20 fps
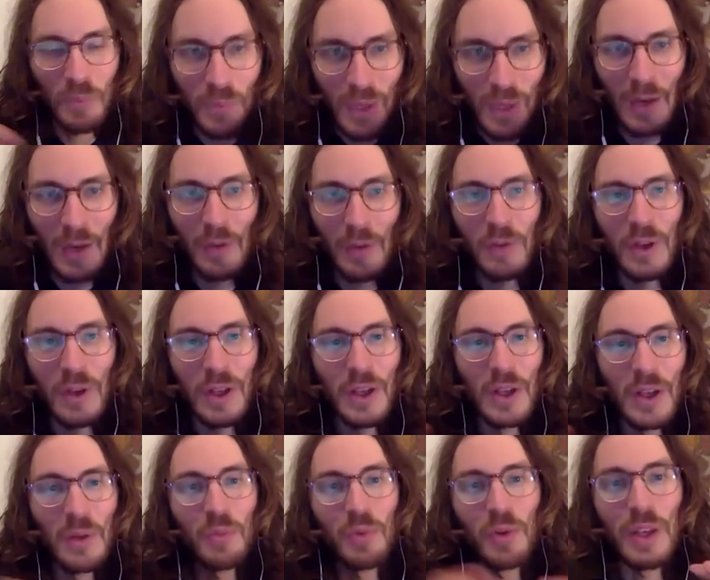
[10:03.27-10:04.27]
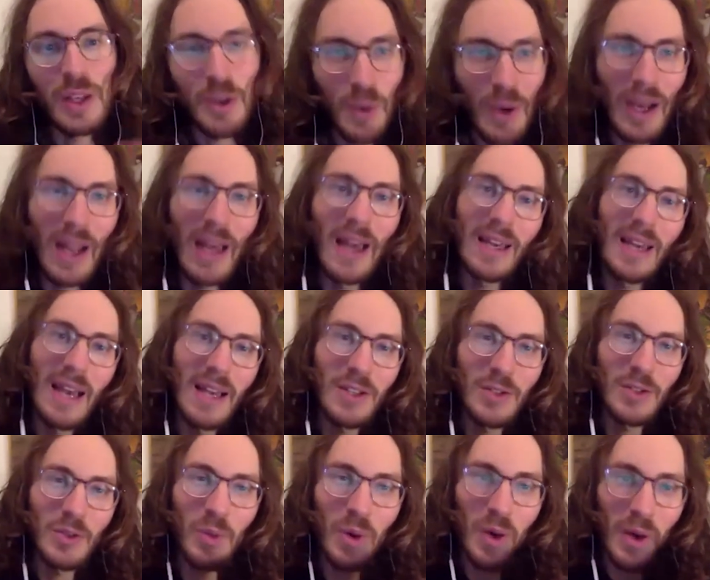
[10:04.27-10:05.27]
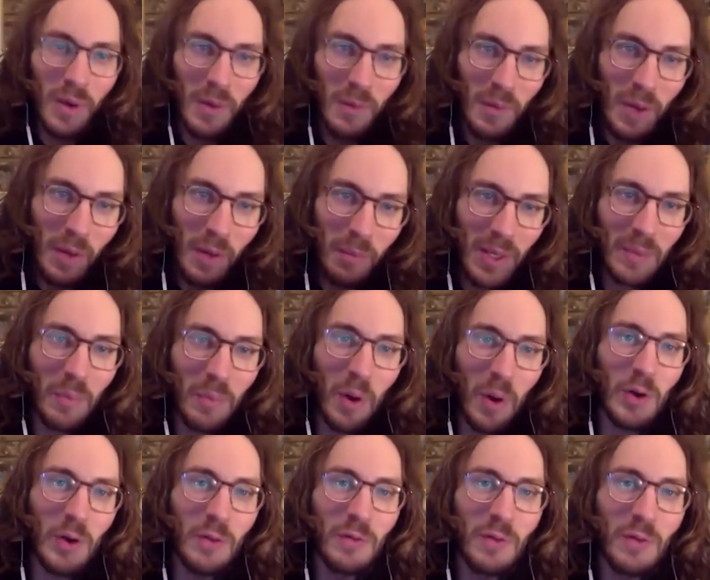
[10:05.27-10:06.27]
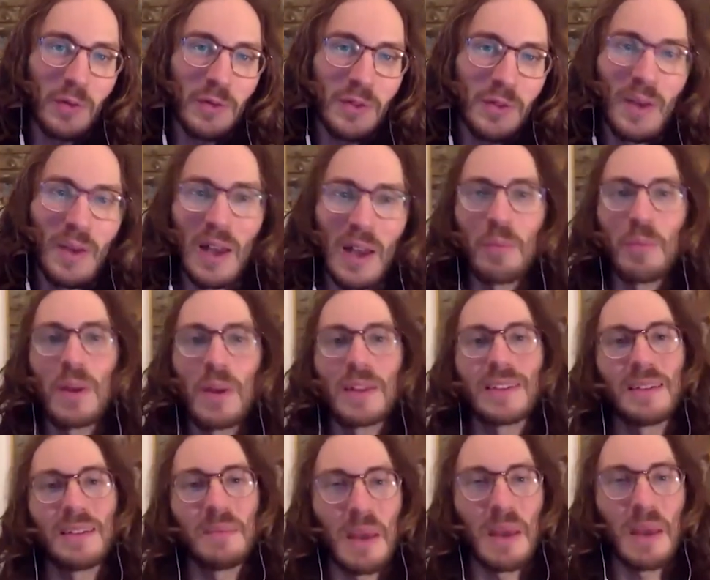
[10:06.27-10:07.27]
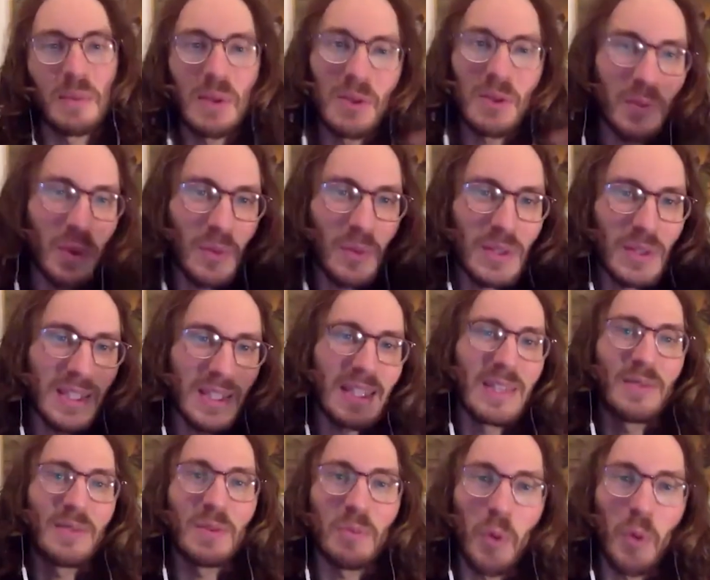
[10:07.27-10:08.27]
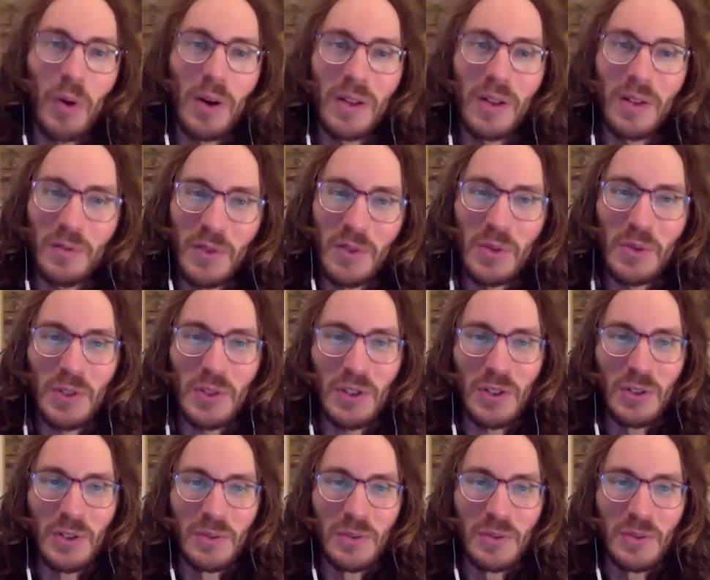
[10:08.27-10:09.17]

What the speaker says: kind of prequel, I saw a big part of the development, and maybe we will see more in the future.